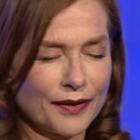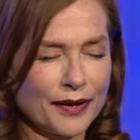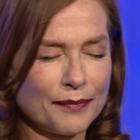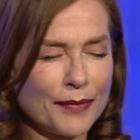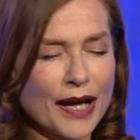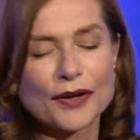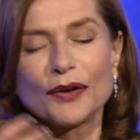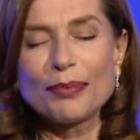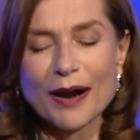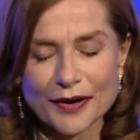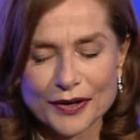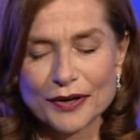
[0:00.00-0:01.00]
Michael
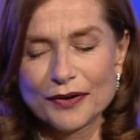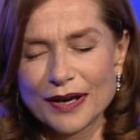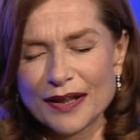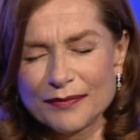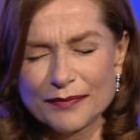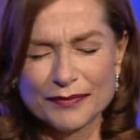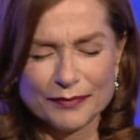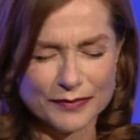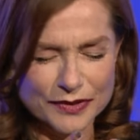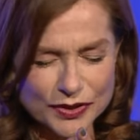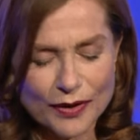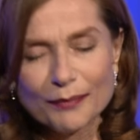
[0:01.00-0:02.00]
Barker and
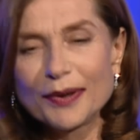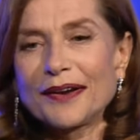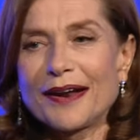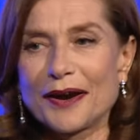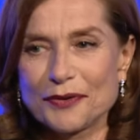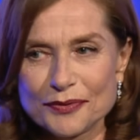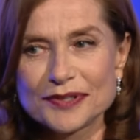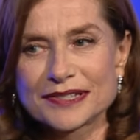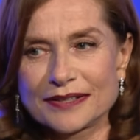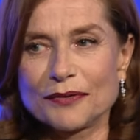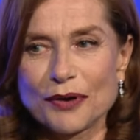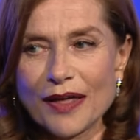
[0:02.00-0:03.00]
Tom Bernard,
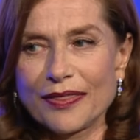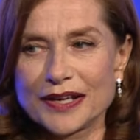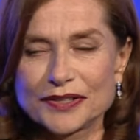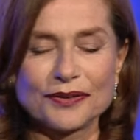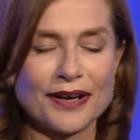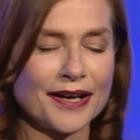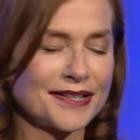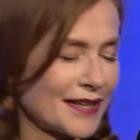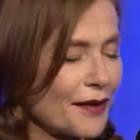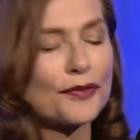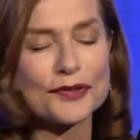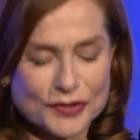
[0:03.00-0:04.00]
who are there tonight.
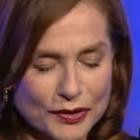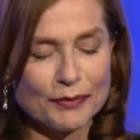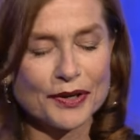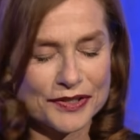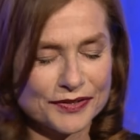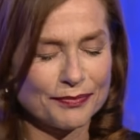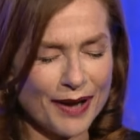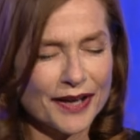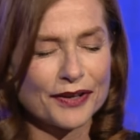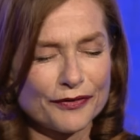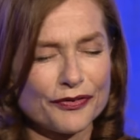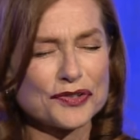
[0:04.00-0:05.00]
Thank you so much,
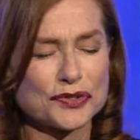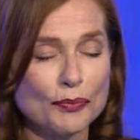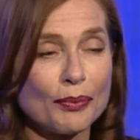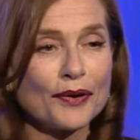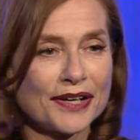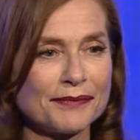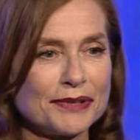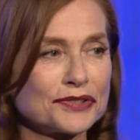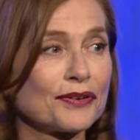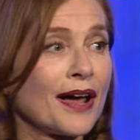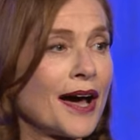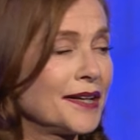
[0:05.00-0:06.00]
Michael, for supporting me
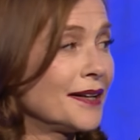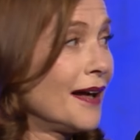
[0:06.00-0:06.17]
tonight.